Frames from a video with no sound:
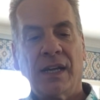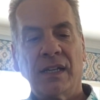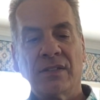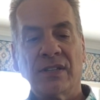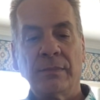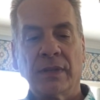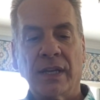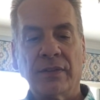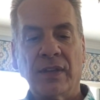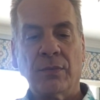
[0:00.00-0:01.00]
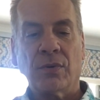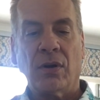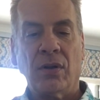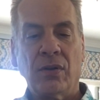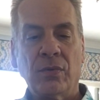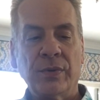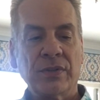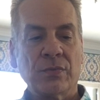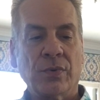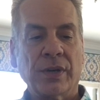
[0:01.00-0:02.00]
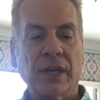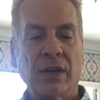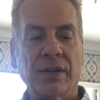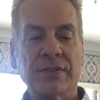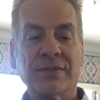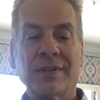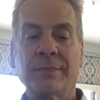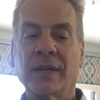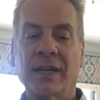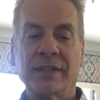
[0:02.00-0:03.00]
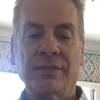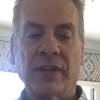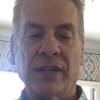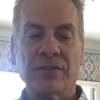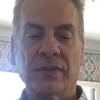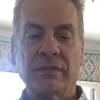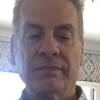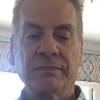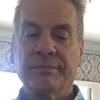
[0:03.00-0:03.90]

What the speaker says: It seemed like they were always working on some kind of engine,